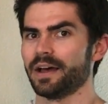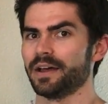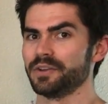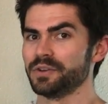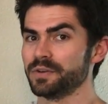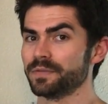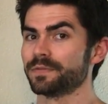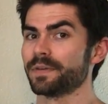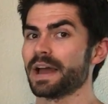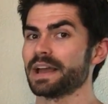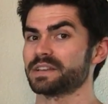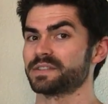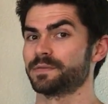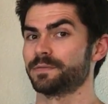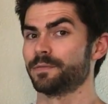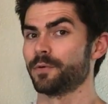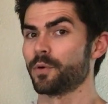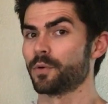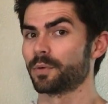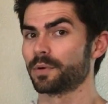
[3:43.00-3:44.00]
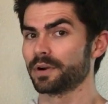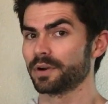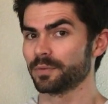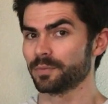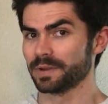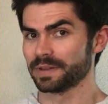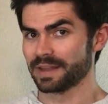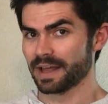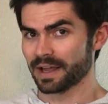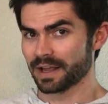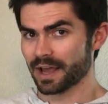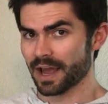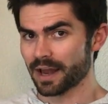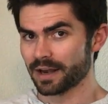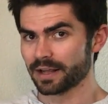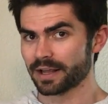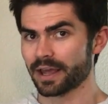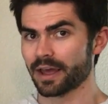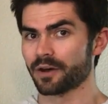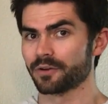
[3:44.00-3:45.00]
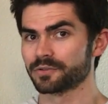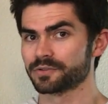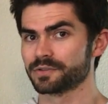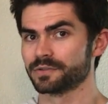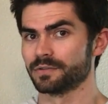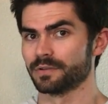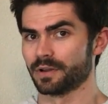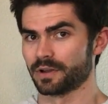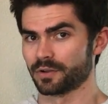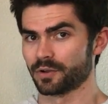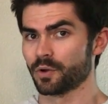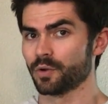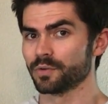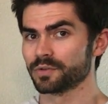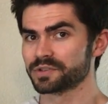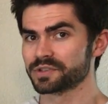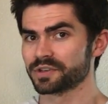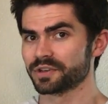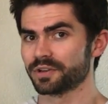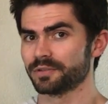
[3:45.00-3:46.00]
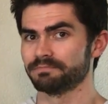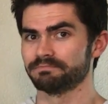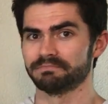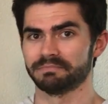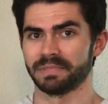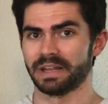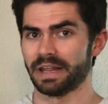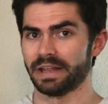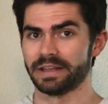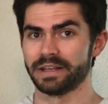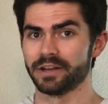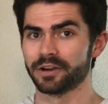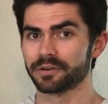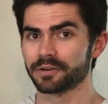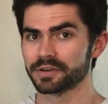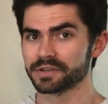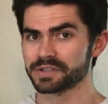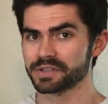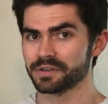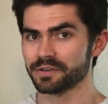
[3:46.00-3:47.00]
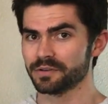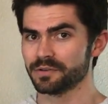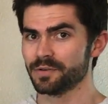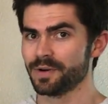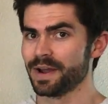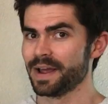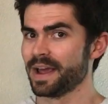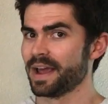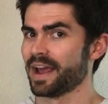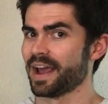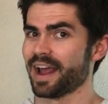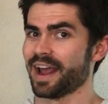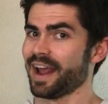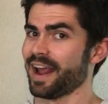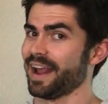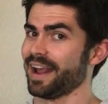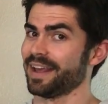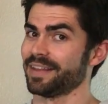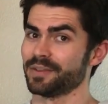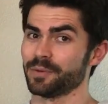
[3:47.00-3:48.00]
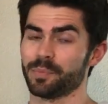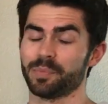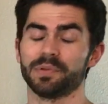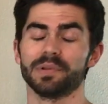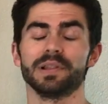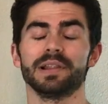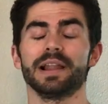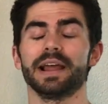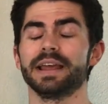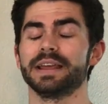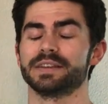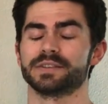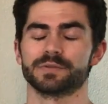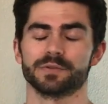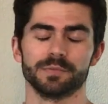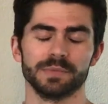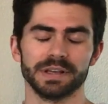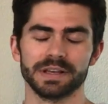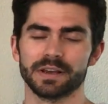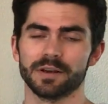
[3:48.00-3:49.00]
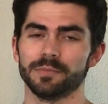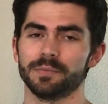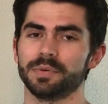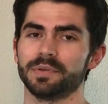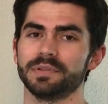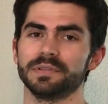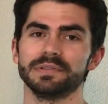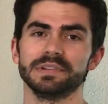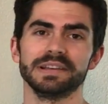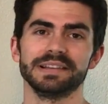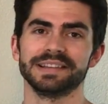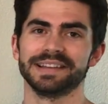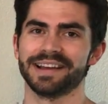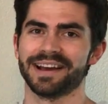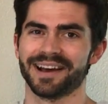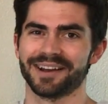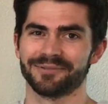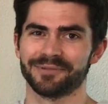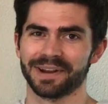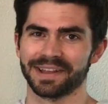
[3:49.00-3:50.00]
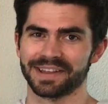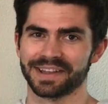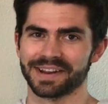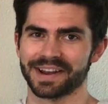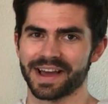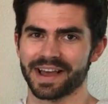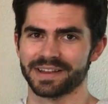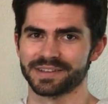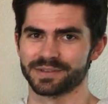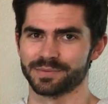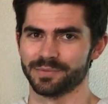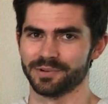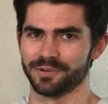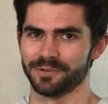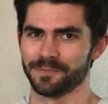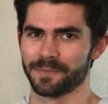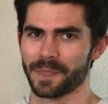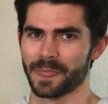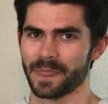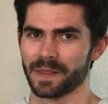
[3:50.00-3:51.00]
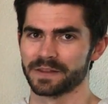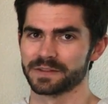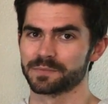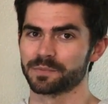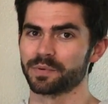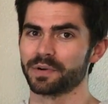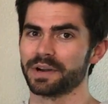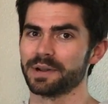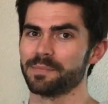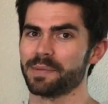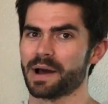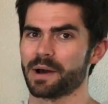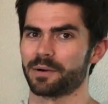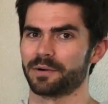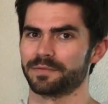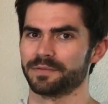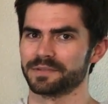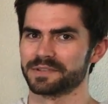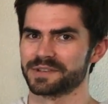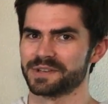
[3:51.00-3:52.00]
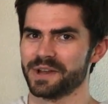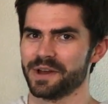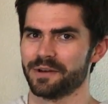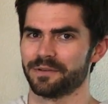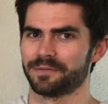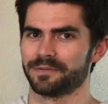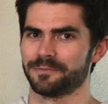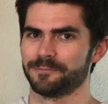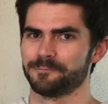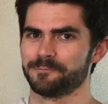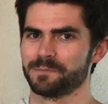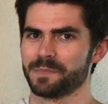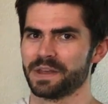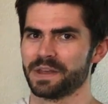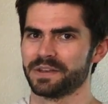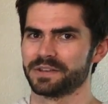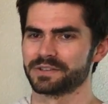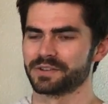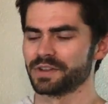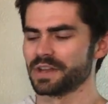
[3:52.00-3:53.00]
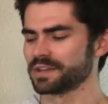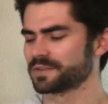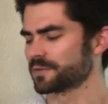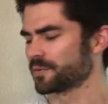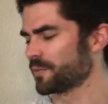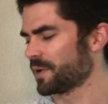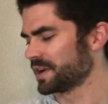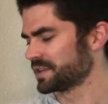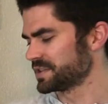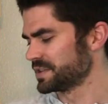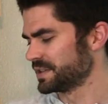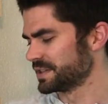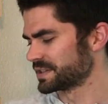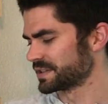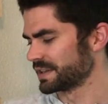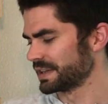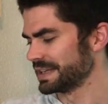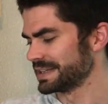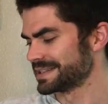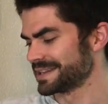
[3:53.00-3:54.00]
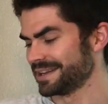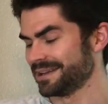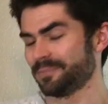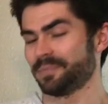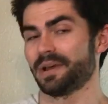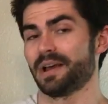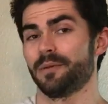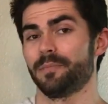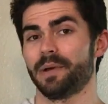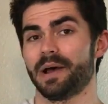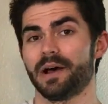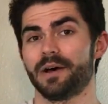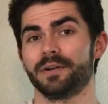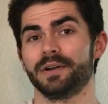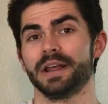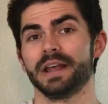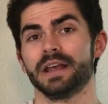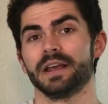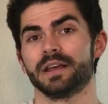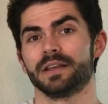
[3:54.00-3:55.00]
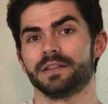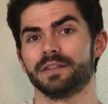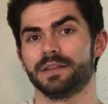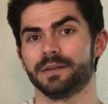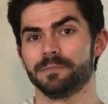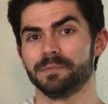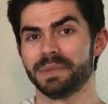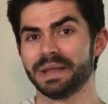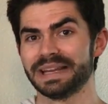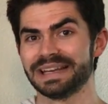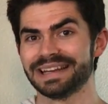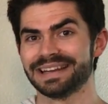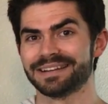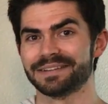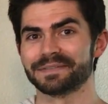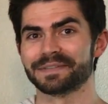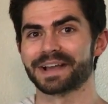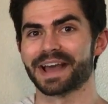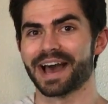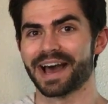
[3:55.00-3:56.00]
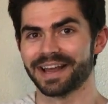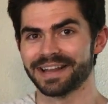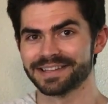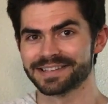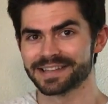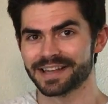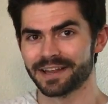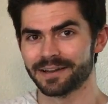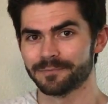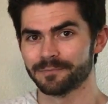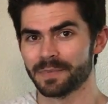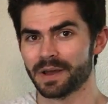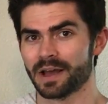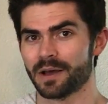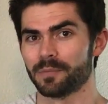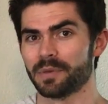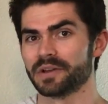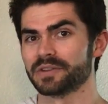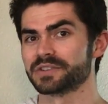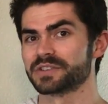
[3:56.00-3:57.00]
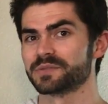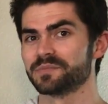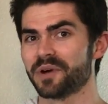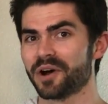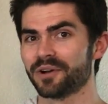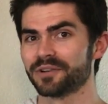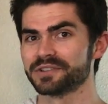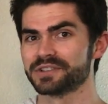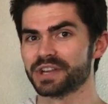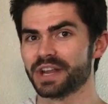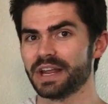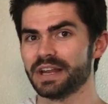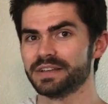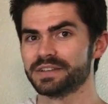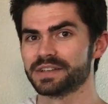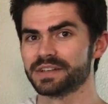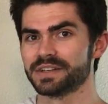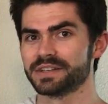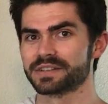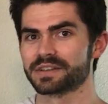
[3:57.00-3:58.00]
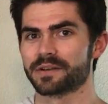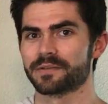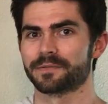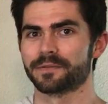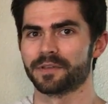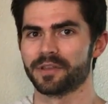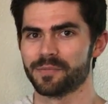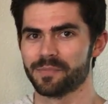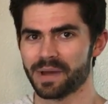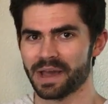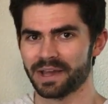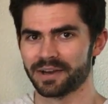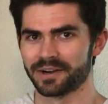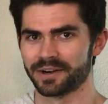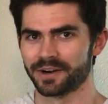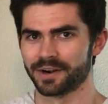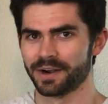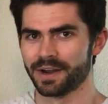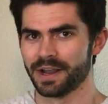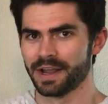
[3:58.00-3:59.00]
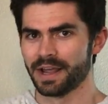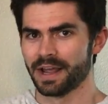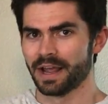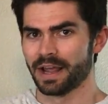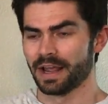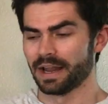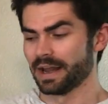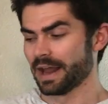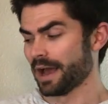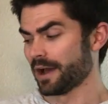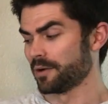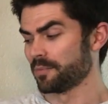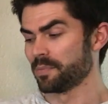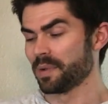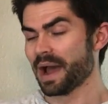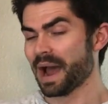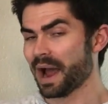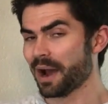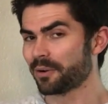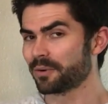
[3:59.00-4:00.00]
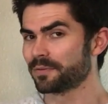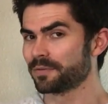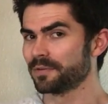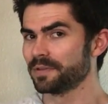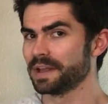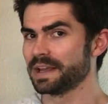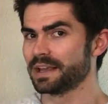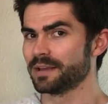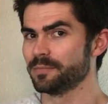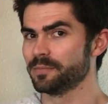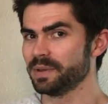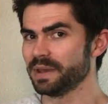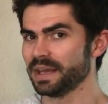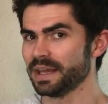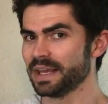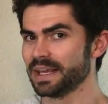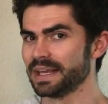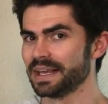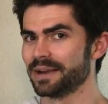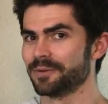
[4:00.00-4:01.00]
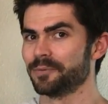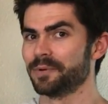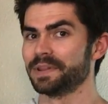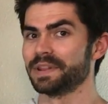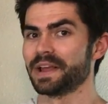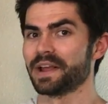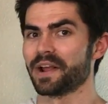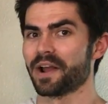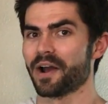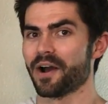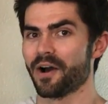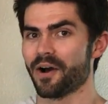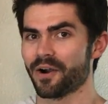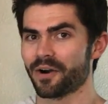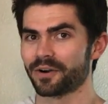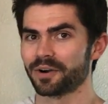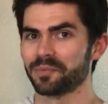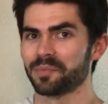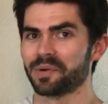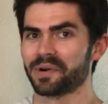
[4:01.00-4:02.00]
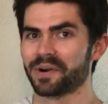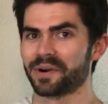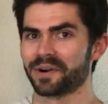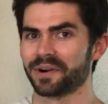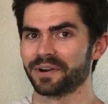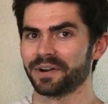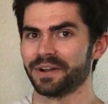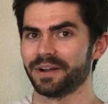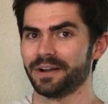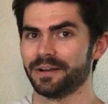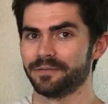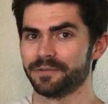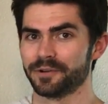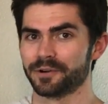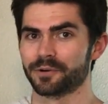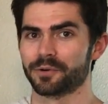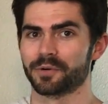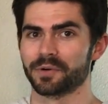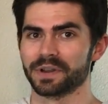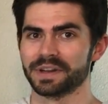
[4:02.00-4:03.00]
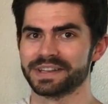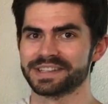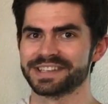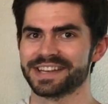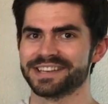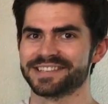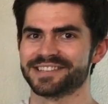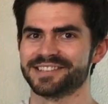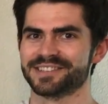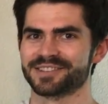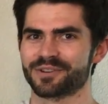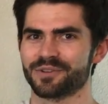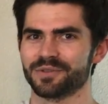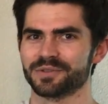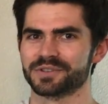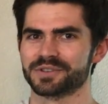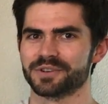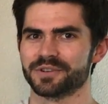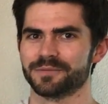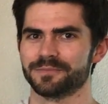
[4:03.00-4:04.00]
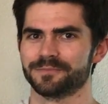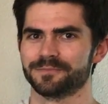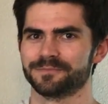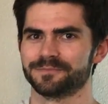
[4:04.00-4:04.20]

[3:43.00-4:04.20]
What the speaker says: You fast forward with that kind of culture a year or two, and the place will be completely unrecognizable. It's pretty powerful stuff. So thanks for watching this Lean tip about the meaning of Kaizen, about small changes for the better, and how powerful they can be when they are a part of your organization's culture.